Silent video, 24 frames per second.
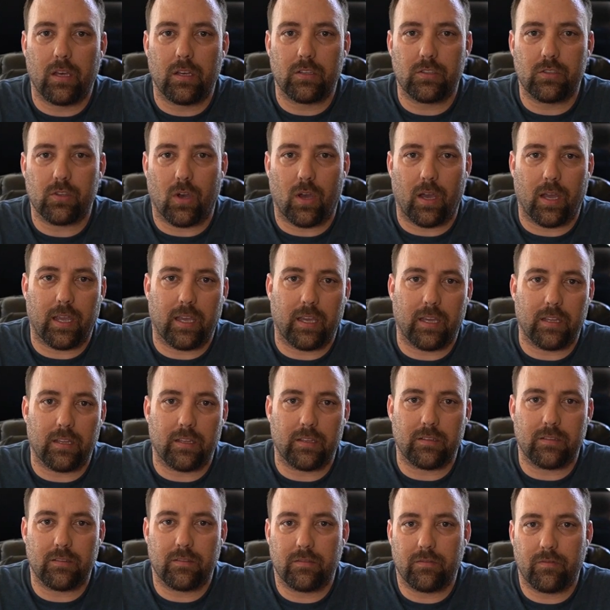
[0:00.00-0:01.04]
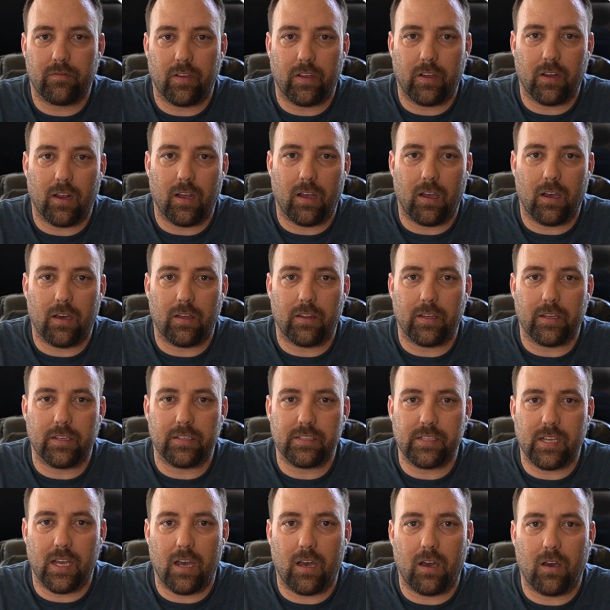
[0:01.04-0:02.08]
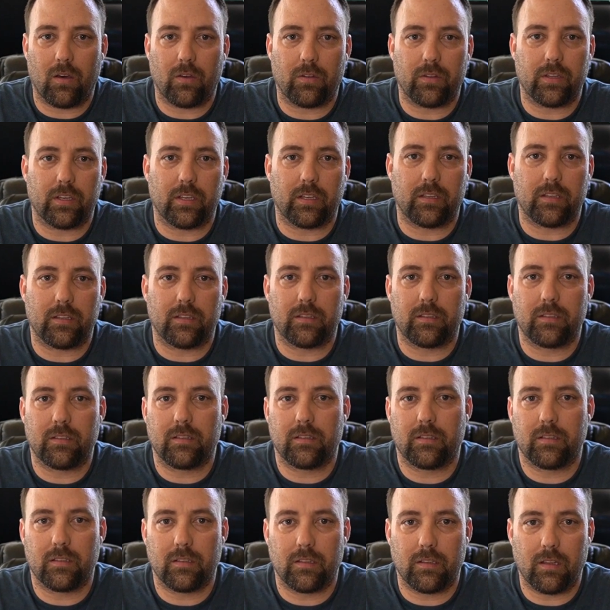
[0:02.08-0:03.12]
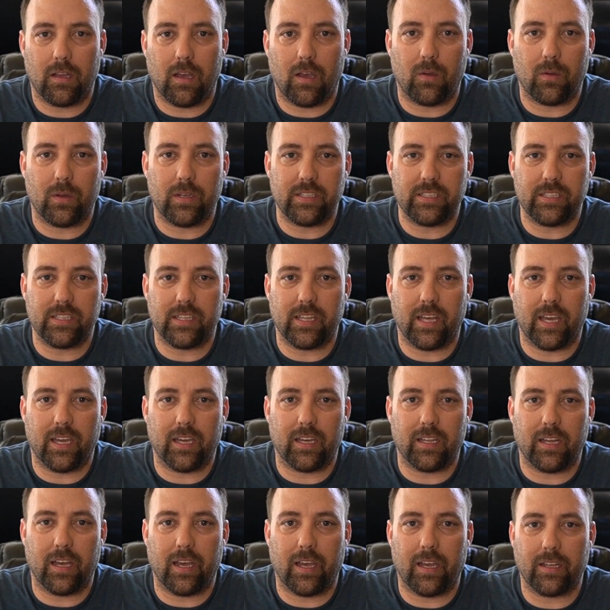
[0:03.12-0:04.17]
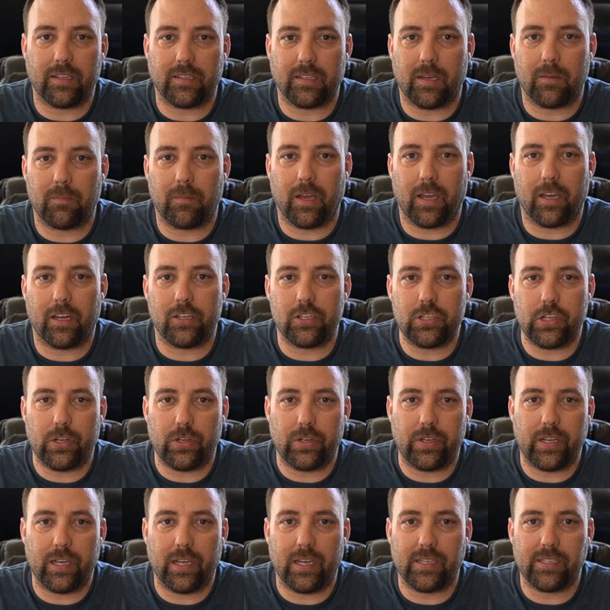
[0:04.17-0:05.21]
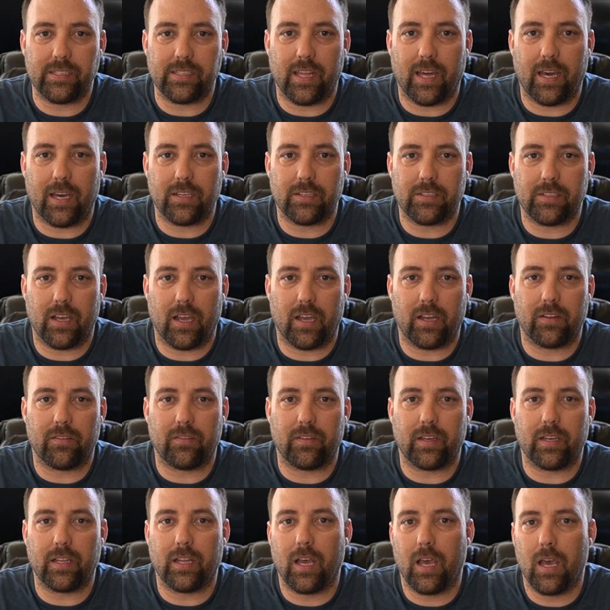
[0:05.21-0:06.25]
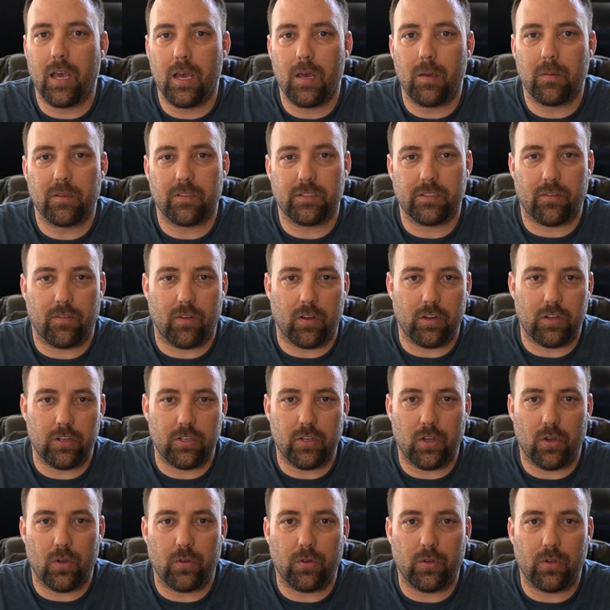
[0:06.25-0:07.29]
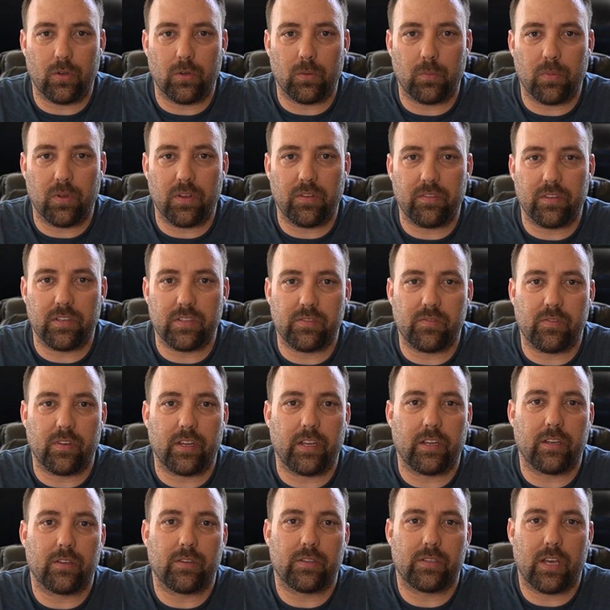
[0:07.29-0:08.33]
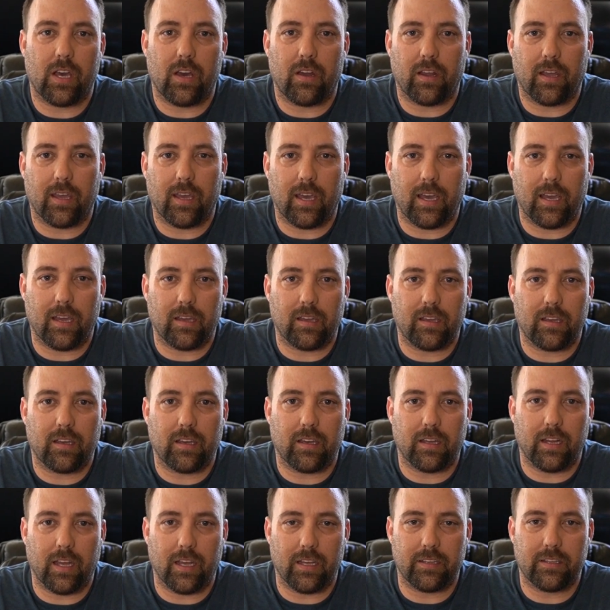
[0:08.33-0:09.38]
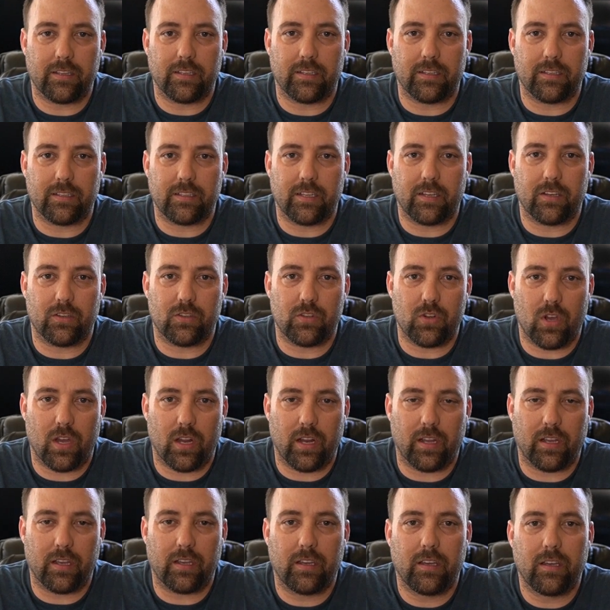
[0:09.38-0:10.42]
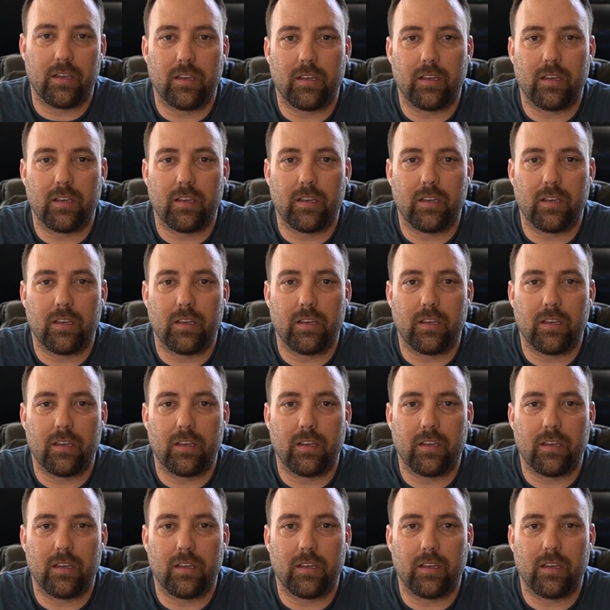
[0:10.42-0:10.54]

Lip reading: so I can figure out how they sound and how easy they connect. I'm not going to show you guys that side of it because I've already shown you in previous videos how to connect the TaoTronics